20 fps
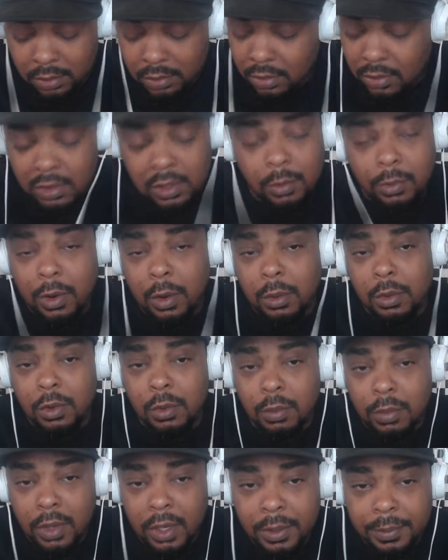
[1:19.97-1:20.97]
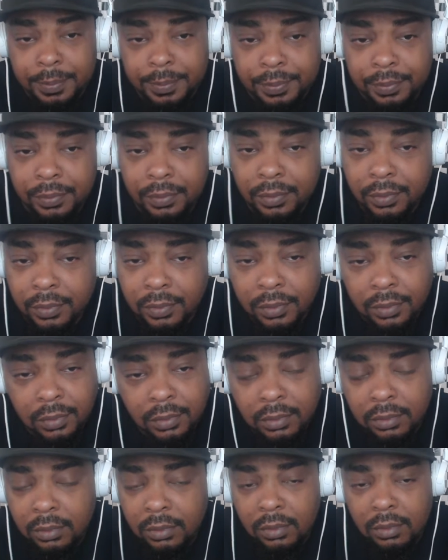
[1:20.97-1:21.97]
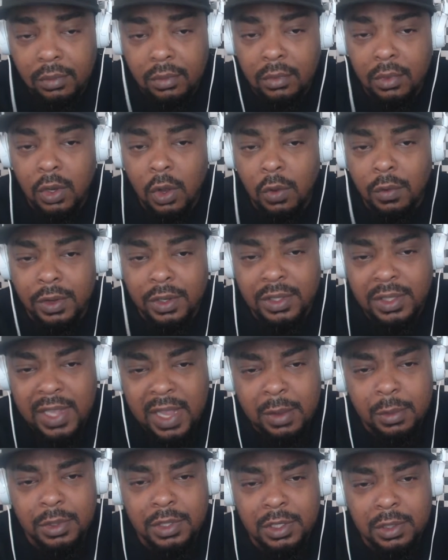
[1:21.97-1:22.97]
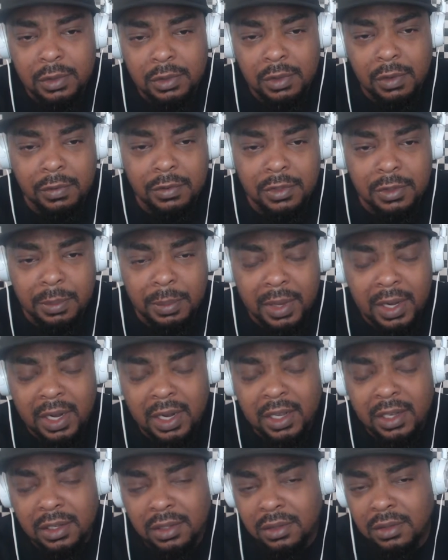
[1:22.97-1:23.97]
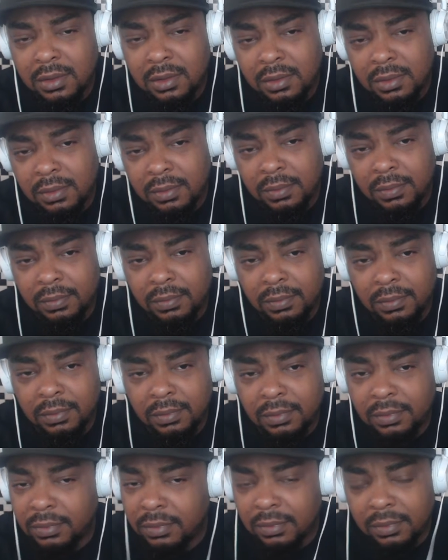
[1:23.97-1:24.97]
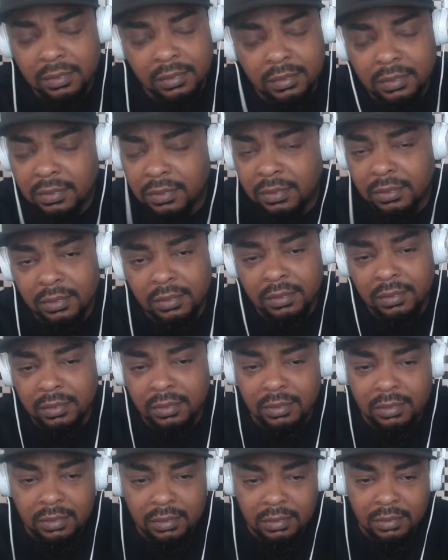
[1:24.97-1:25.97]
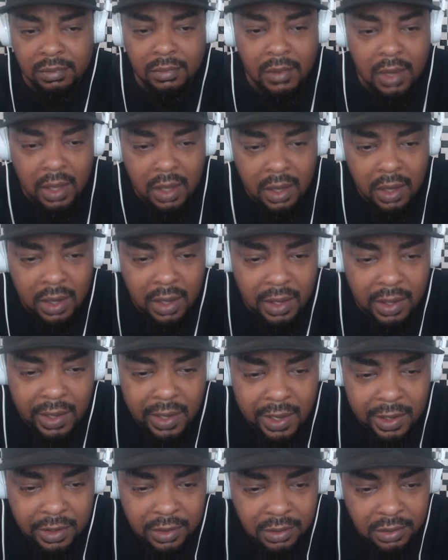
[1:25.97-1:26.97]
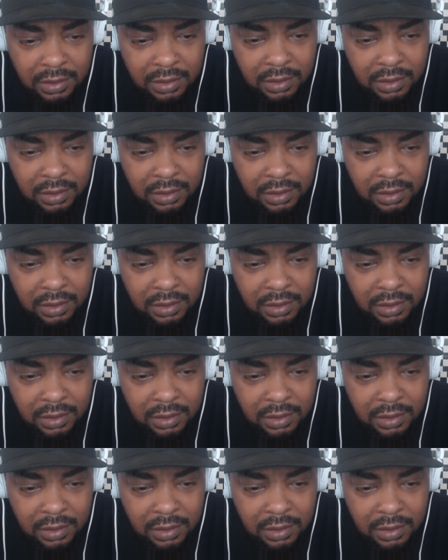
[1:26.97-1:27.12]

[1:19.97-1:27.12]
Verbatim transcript: something wrong with you, bro over a sandwich over some mayonnaise. Mm, mm, mm. Atlanta,